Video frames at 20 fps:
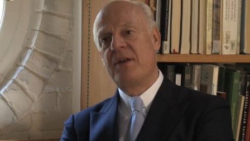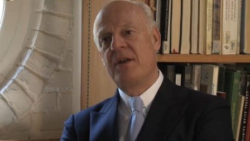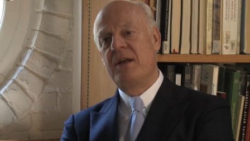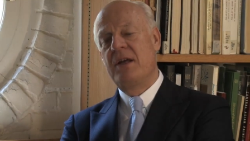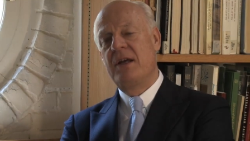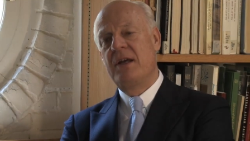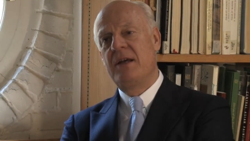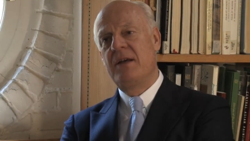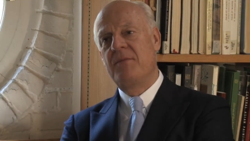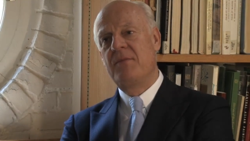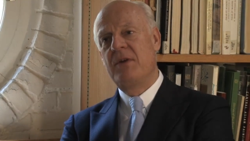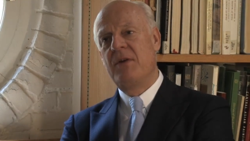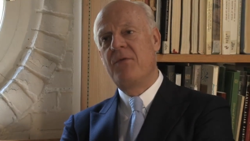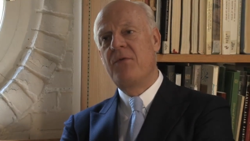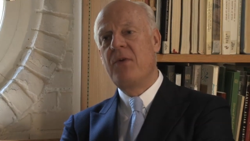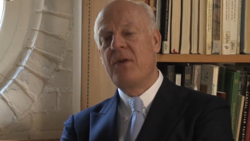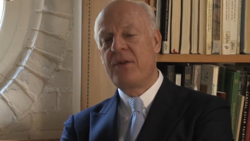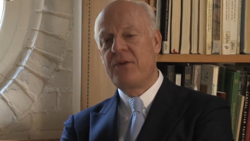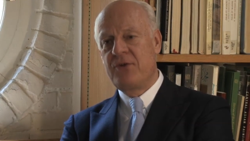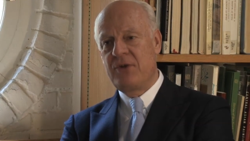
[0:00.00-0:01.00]
um, the
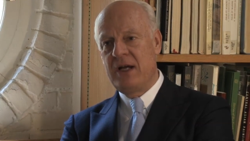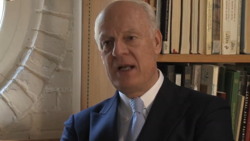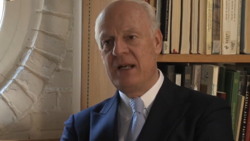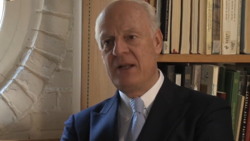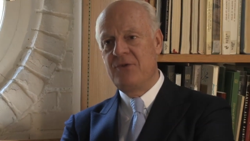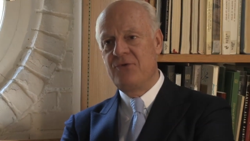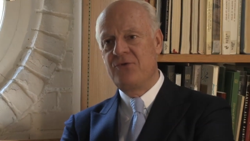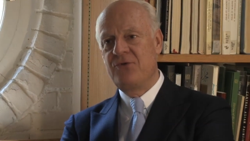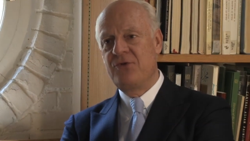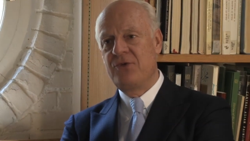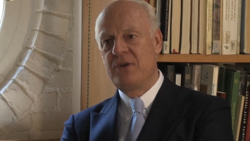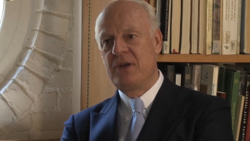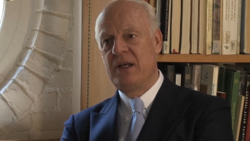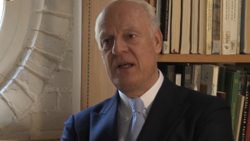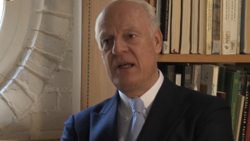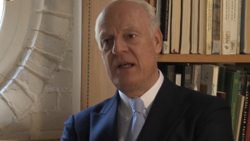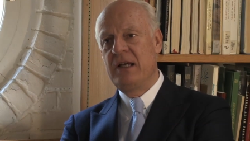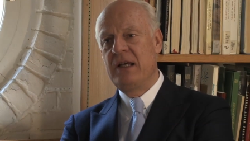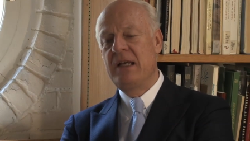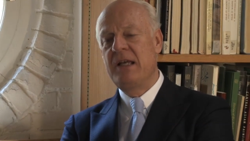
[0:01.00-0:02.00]
first challenge uh,
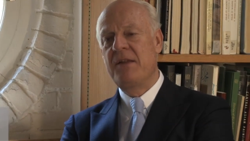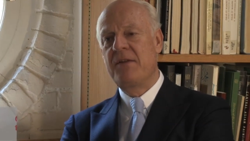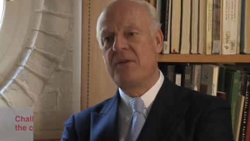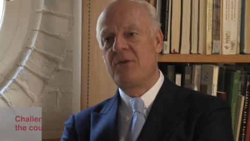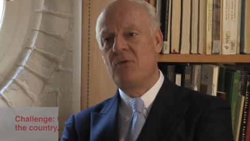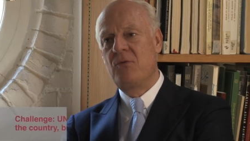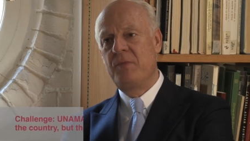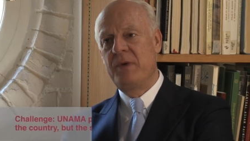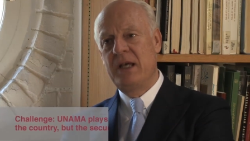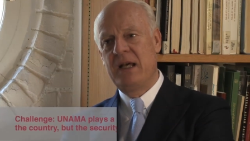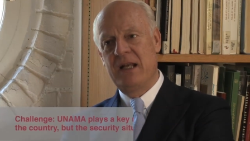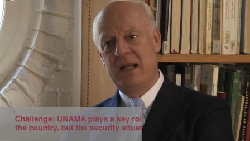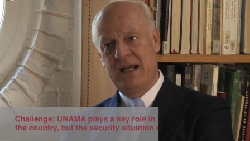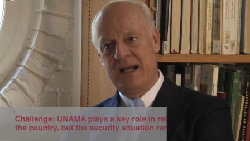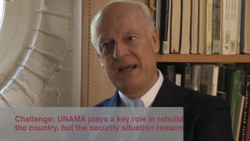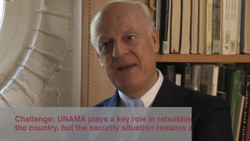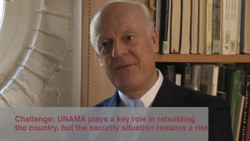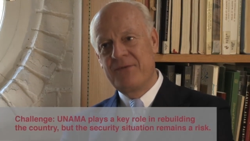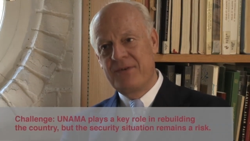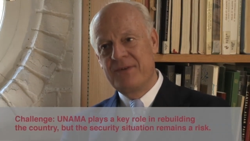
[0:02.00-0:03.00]
is to be
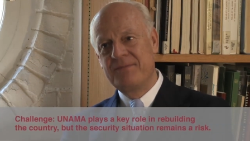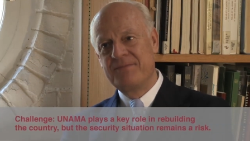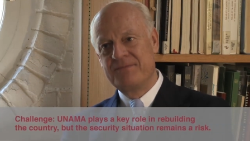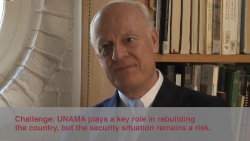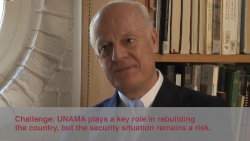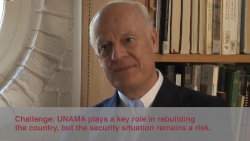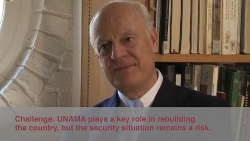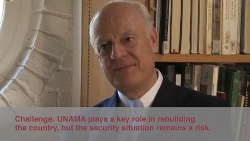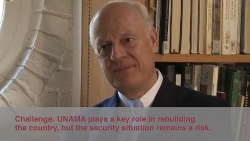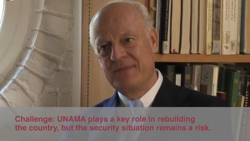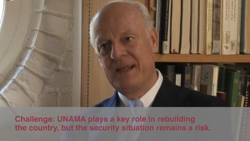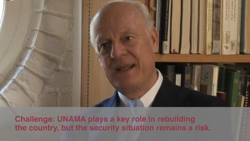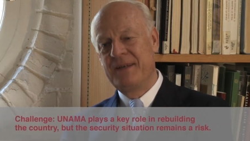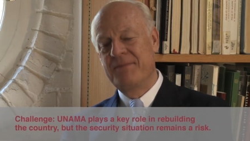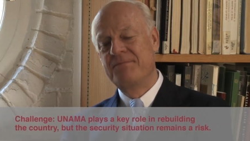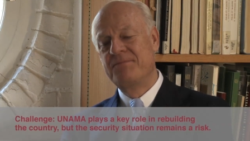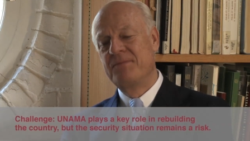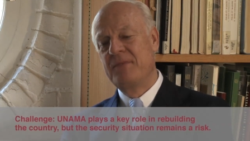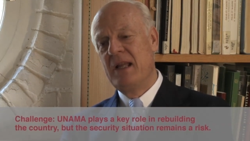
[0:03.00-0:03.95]
alive. Eh?